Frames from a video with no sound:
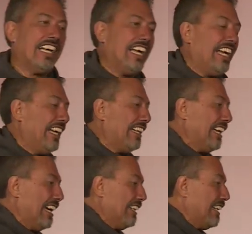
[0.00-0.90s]

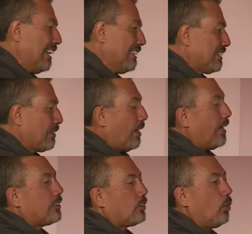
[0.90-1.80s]
And so
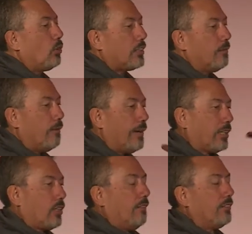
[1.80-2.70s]
I talked to them about
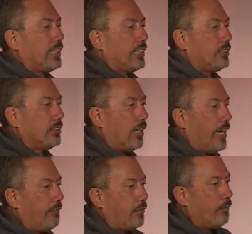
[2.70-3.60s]
the conversations I
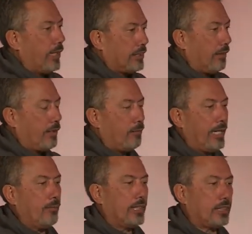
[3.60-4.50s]
have with myself, the
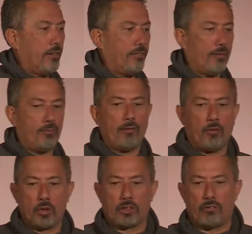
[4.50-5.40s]
beating myself up, my
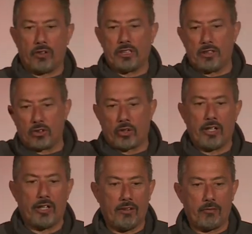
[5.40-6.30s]
voice of reason
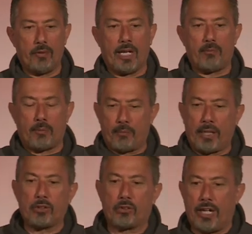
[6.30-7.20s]
trying to lift me up,
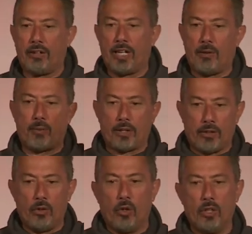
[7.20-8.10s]
being drowned out by the
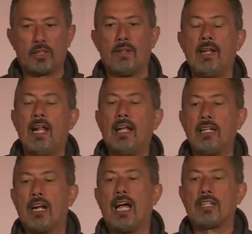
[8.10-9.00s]
noise. And
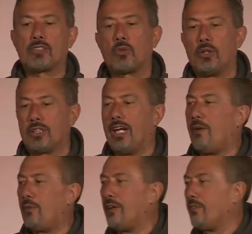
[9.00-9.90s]
then I asked the question, how
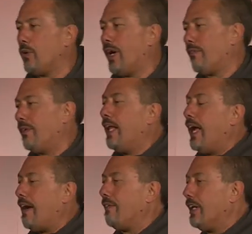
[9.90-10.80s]
many of you
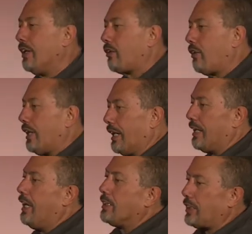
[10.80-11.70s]
have an inner critic?
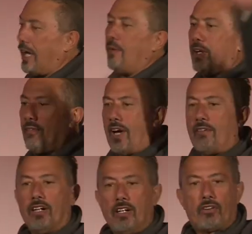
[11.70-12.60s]
So how many of you
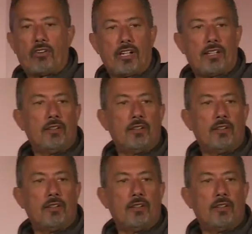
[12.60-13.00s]
have an inner critic?